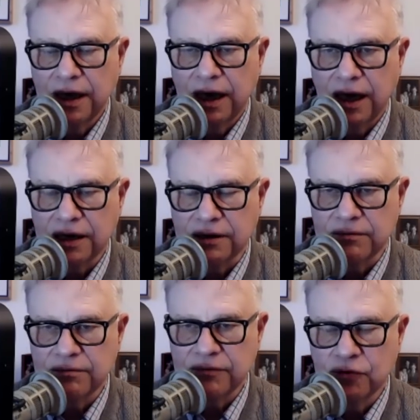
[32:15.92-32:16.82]
I
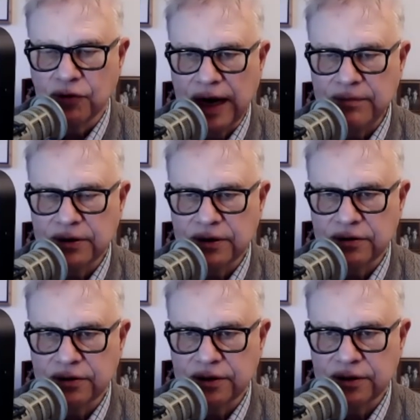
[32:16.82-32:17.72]
grabbed her and
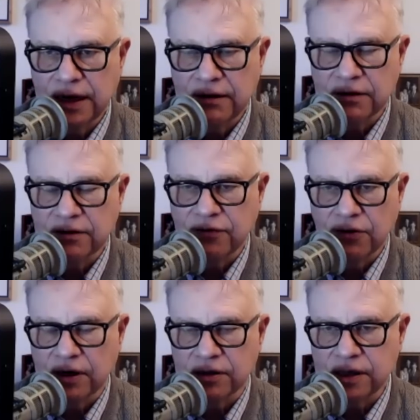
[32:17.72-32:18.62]
took her down to the
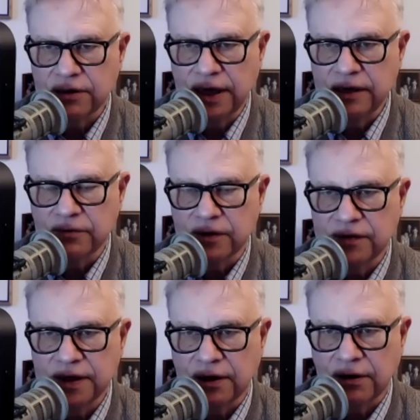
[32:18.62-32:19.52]
floor because her head would have
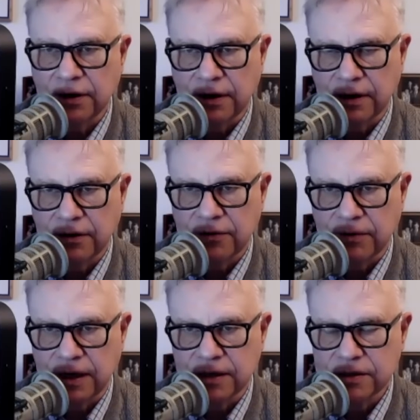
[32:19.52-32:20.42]
hit hard
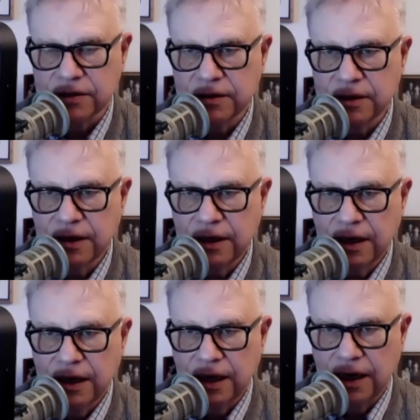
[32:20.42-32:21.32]
otherwise.
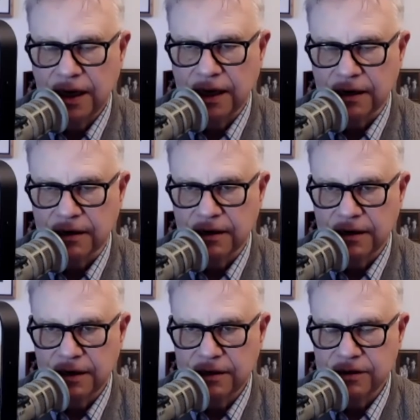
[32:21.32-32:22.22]
And
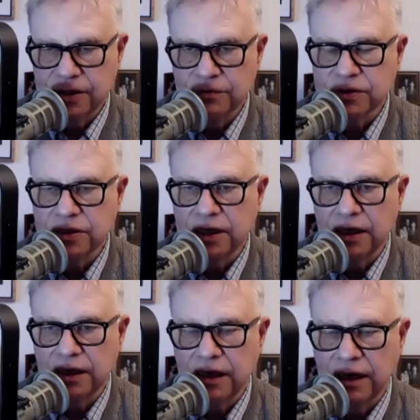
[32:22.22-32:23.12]
she was
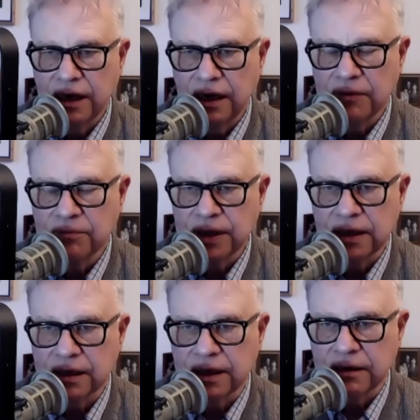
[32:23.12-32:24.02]

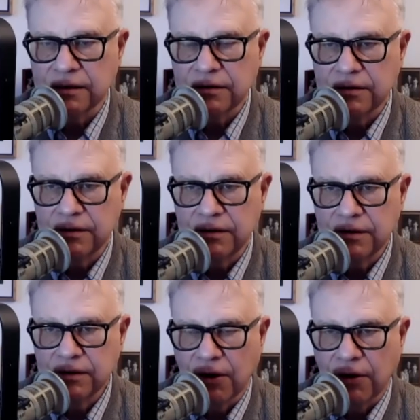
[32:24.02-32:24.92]
completely
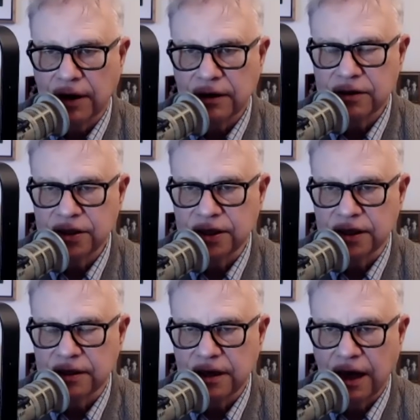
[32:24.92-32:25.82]
gone. She
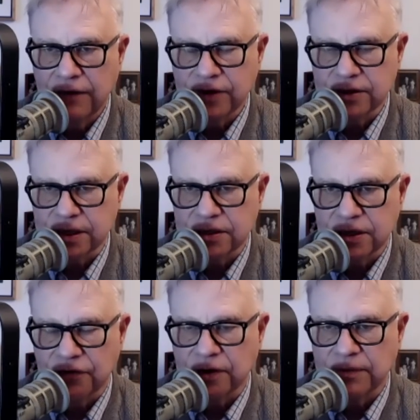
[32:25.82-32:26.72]
had obviously
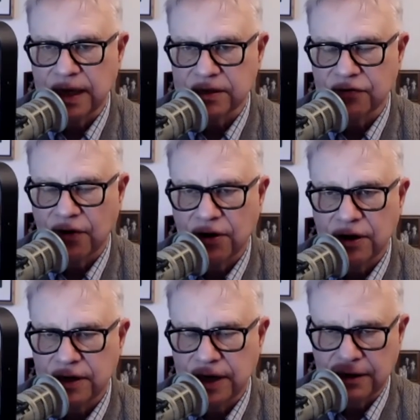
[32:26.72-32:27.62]
suffered a massive heart
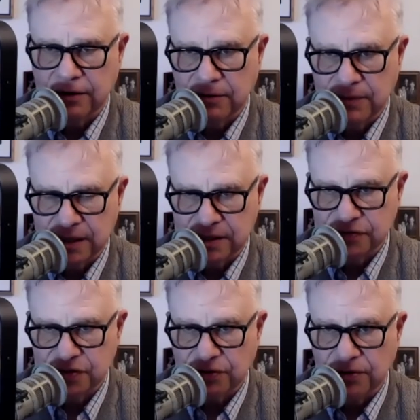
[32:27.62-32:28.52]
attack or a massive
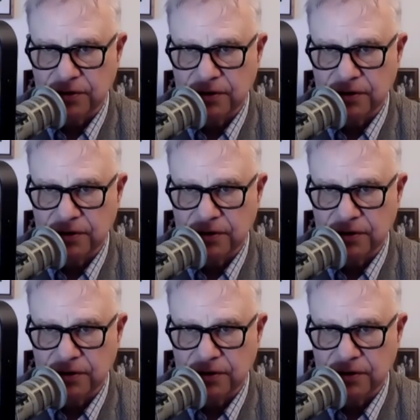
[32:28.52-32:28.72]
stroke.